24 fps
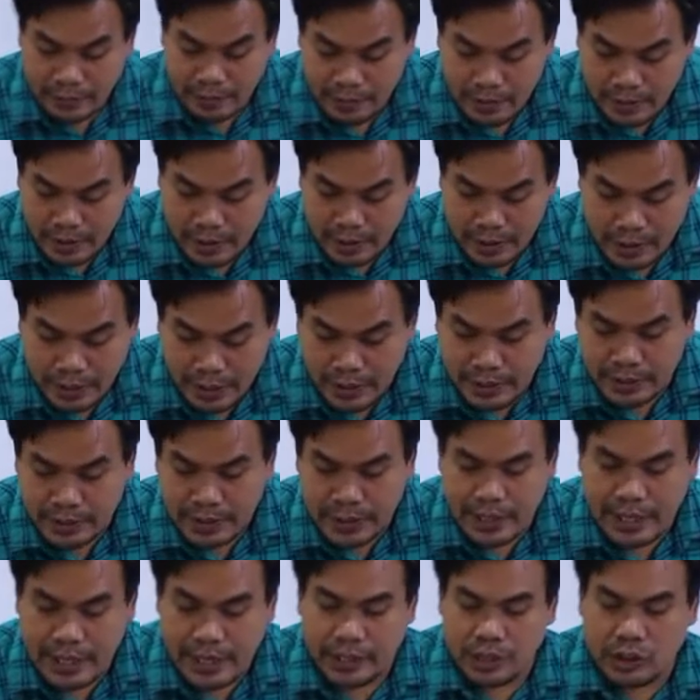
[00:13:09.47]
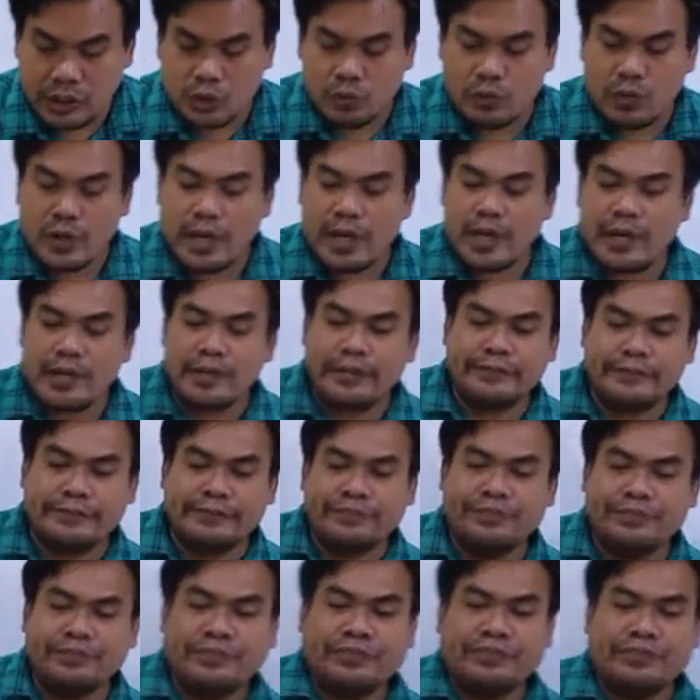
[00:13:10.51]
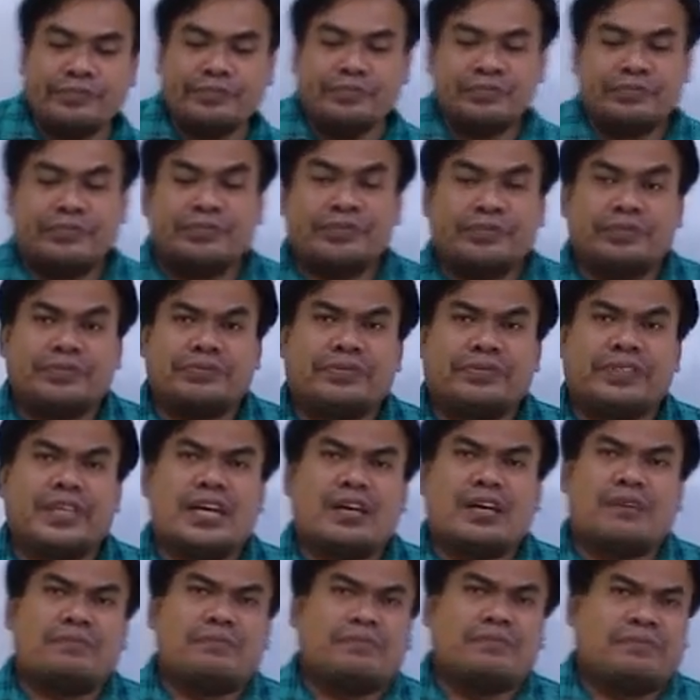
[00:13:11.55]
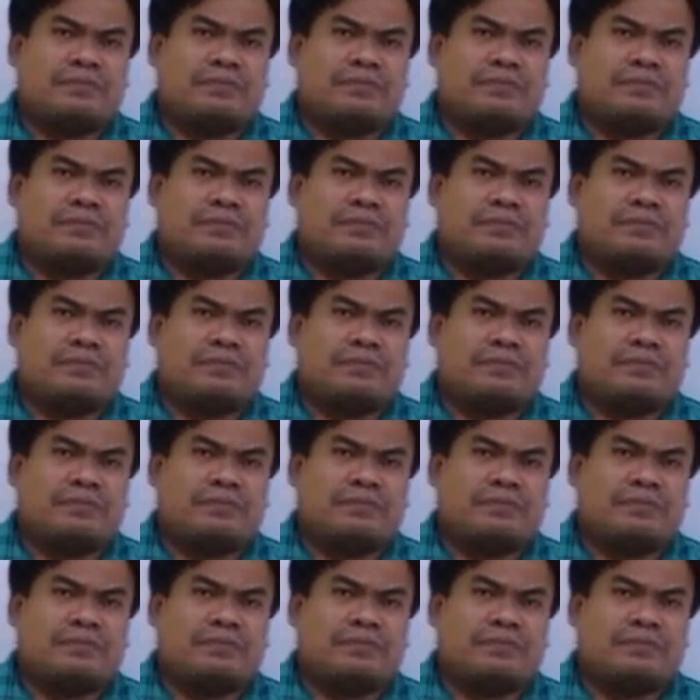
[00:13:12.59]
what is the next one? Yeah,